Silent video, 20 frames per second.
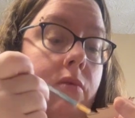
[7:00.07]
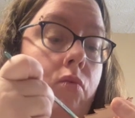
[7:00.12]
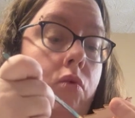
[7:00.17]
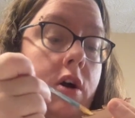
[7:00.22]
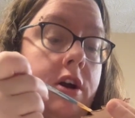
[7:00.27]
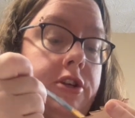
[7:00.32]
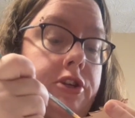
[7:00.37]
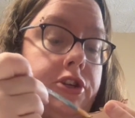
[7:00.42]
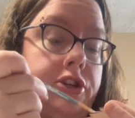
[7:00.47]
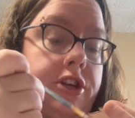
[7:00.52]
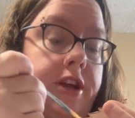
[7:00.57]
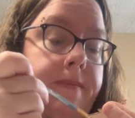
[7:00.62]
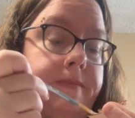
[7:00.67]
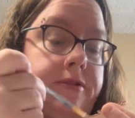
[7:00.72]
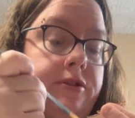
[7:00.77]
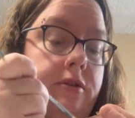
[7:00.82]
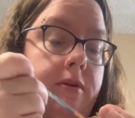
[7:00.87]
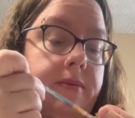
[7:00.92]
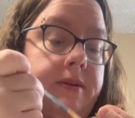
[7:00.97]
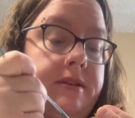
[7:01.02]
was
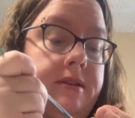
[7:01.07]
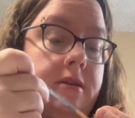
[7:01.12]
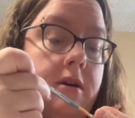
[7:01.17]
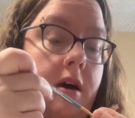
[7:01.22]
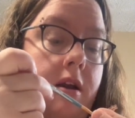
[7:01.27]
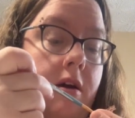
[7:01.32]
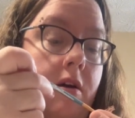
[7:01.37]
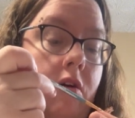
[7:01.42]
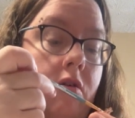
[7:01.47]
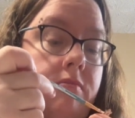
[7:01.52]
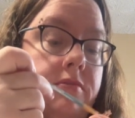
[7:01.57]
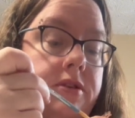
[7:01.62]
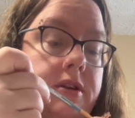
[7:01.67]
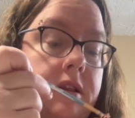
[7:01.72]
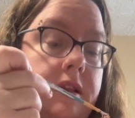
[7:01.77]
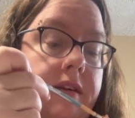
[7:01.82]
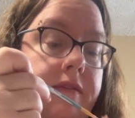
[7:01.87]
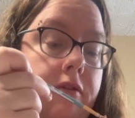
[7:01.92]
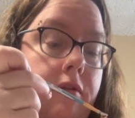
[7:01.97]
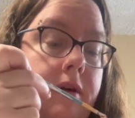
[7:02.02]
shipped, so it was not a home
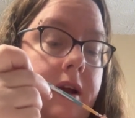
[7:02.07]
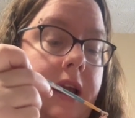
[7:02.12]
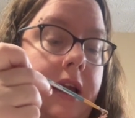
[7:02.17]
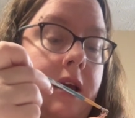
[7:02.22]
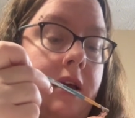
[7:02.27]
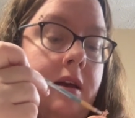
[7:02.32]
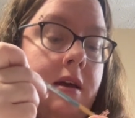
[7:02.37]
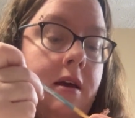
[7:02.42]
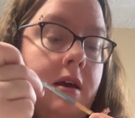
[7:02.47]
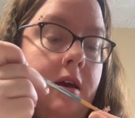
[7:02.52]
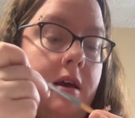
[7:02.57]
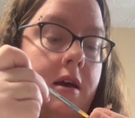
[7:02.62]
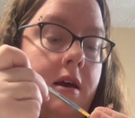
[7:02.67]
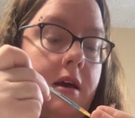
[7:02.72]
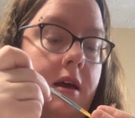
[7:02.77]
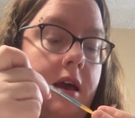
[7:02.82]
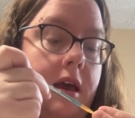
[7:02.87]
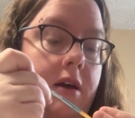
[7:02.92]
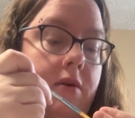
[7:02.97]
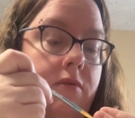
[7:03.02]
delivery.
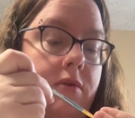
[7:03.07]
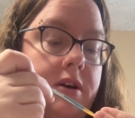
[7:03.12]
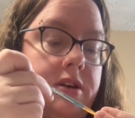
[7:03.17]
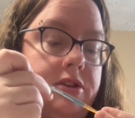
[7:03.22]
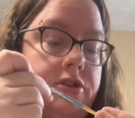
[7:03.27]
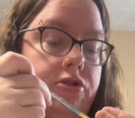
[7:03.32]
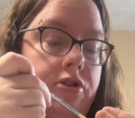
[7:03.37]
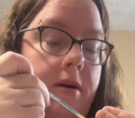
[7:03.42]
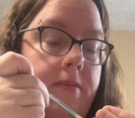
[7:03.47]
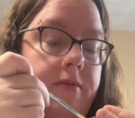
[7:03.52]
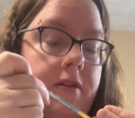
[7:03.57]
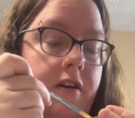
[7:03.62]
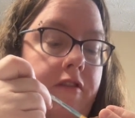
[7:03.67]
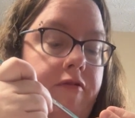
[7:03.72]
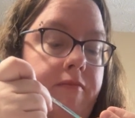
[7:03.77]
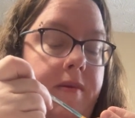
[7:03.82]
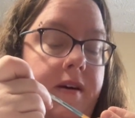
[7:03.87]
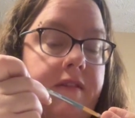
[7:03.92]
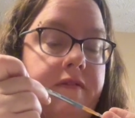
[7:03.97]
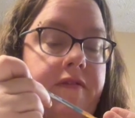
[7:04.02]
It was dropped off
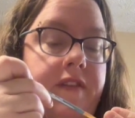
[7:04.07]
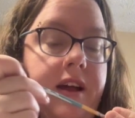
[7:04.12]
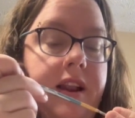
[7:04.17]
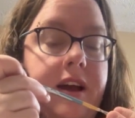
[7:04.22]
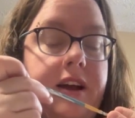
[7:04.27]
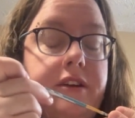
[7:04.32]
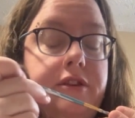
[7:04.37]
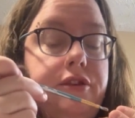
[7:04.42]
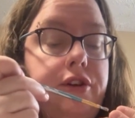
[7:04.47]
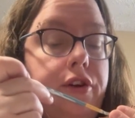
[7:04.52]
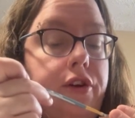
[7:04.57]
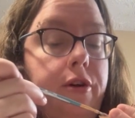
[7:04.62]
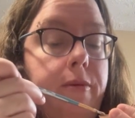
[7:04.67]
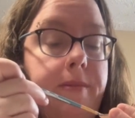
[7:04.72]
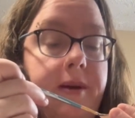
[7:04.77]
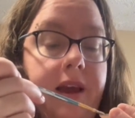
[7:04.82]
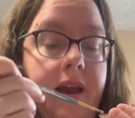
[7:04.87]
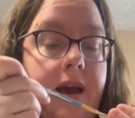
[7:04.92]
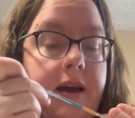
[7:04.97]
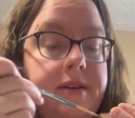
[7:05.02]
by FedEx or
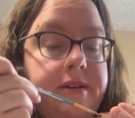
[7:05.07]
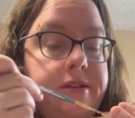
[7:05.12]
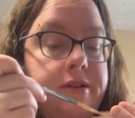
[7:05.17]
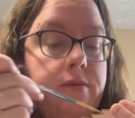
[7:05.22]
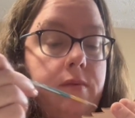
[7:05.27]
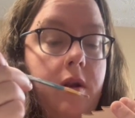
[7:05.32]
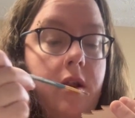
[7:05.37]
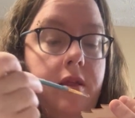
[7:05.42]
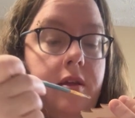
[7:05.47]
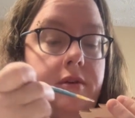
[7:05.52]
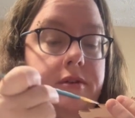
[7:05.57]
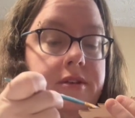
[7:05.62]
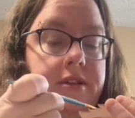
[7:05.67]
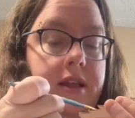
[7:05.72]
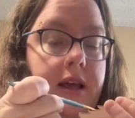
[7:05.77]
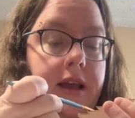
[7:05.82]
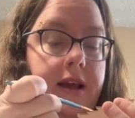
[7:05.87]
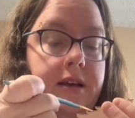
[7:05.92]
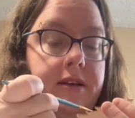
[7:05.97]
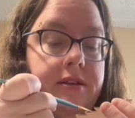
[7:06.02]
UPS, one of those
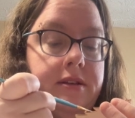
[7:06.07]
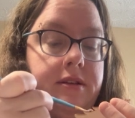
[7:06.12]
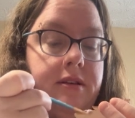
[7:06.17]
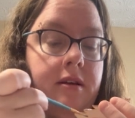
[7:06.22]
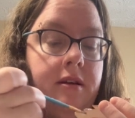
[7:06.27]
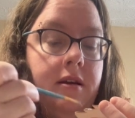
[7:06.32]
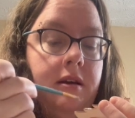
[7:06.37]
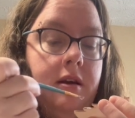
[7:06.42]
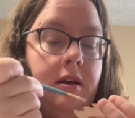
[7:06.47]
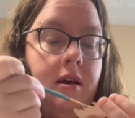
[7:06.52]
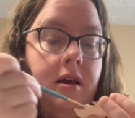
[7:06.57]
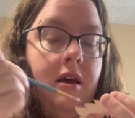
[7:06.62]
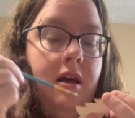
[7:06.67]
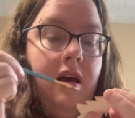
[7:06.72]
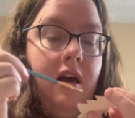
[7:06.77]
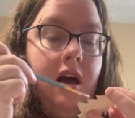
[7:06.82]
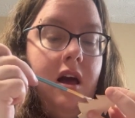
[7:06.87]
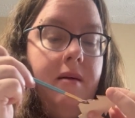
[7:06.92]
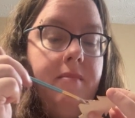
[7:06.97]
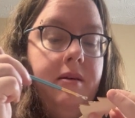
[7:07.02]
things.
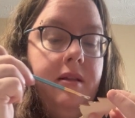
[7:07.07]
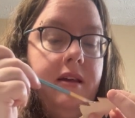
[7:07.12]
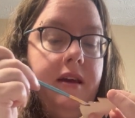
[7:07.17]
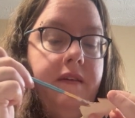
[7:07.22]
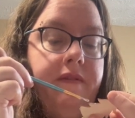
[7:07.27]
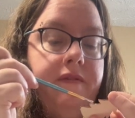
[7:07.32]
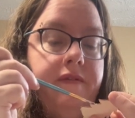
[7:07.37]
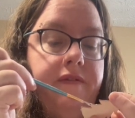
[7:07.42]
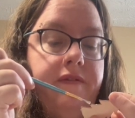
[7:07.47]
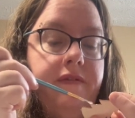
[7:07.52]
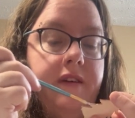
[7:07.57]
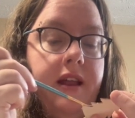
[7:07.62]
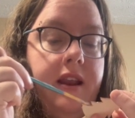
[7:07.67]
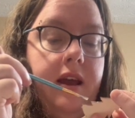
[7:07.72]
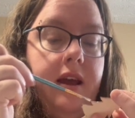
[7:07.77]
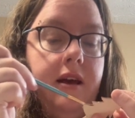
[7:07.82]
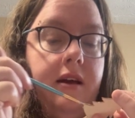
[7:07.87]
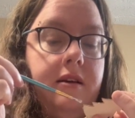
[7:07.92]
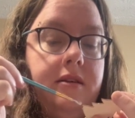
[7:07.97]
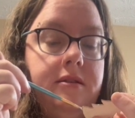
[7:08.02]
I believe
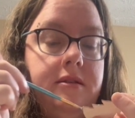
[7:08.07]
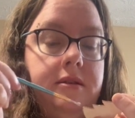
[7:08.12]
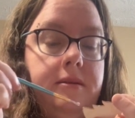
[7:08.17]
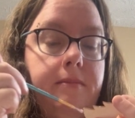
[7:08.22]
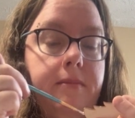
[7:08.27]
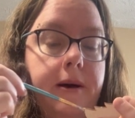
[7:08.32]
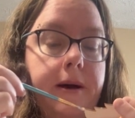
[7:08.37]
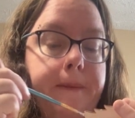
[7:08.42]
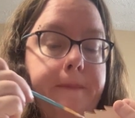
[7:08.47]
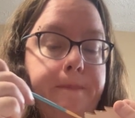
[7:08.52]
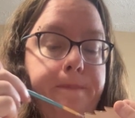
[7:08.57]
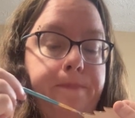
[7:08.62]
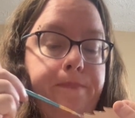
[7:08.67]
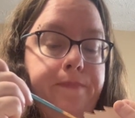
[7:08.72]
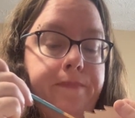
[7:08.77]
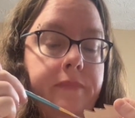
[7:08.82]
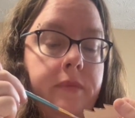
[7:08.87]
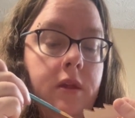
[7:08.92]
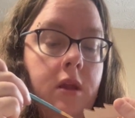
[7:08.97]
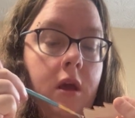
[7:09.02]
FedEx, but
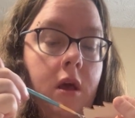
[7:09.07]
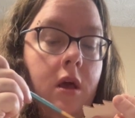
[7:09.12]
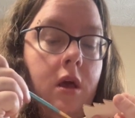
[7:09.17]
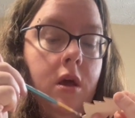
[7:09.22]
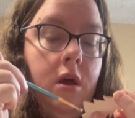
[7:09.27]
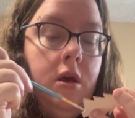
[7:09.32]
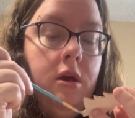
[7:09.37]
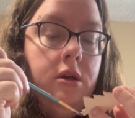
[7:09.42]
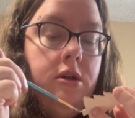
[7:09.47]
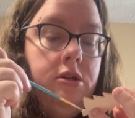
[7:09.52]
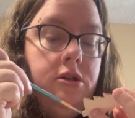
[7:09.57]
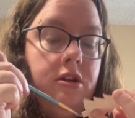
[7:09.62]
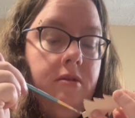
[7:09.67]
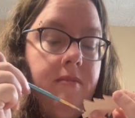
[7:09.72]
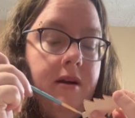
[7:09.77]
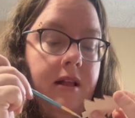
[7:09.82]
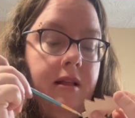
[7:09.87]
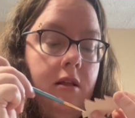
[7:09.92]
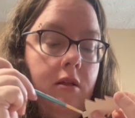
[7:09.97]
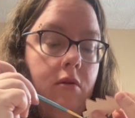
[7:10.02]
so
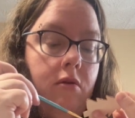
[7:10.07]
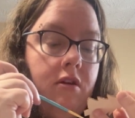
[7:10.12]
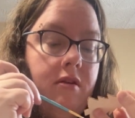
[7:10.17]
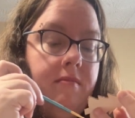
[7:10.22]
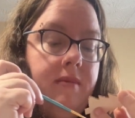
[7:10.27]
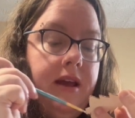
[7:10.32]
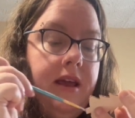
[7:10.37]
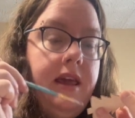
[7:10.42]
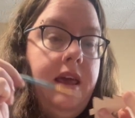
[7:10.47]
my little ornament